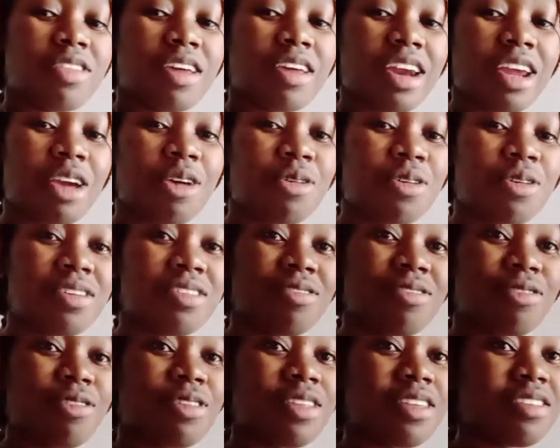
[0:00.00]
that I got
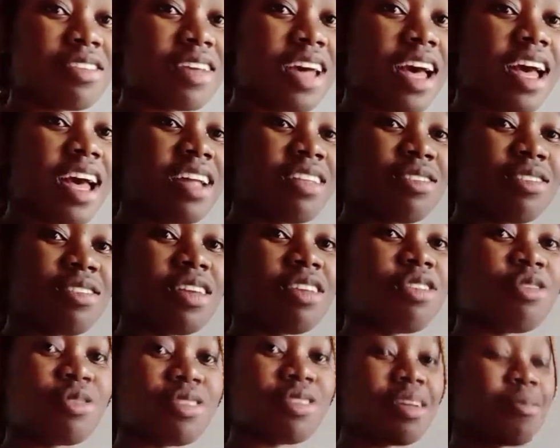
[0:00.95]
for the skirts, the
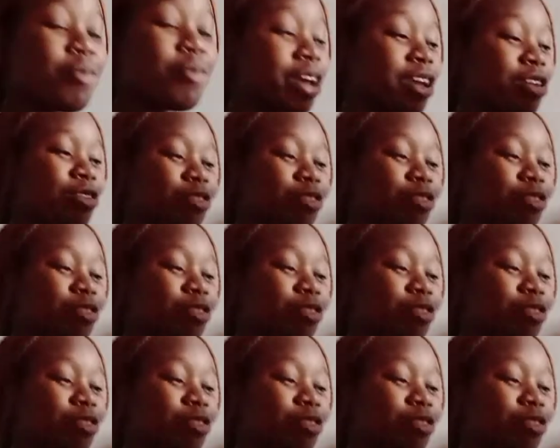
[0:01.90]
trousers. I'm going